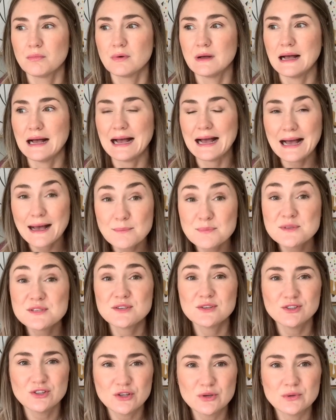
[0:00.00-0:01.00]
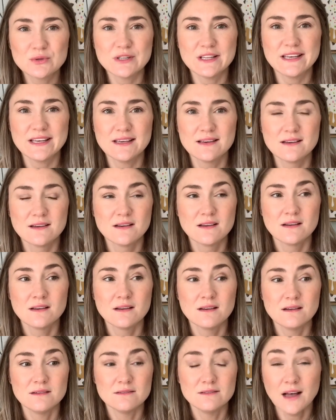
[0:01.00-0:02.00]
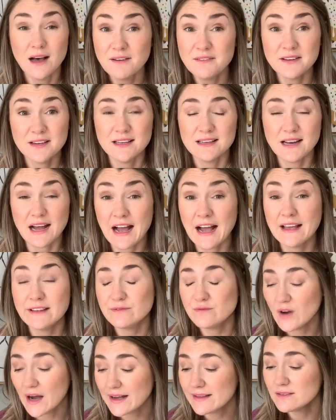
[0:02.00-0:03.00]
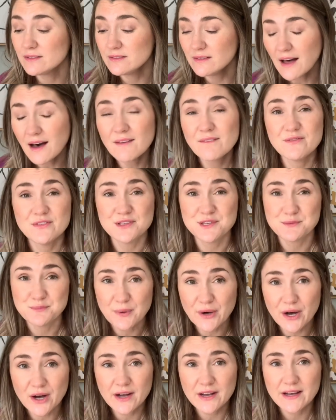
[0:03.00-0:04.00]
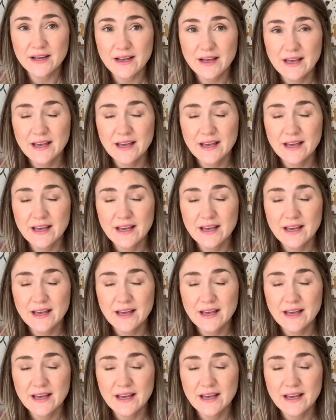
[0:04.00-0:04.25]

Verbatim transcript: absolutely love it. I, I love this book.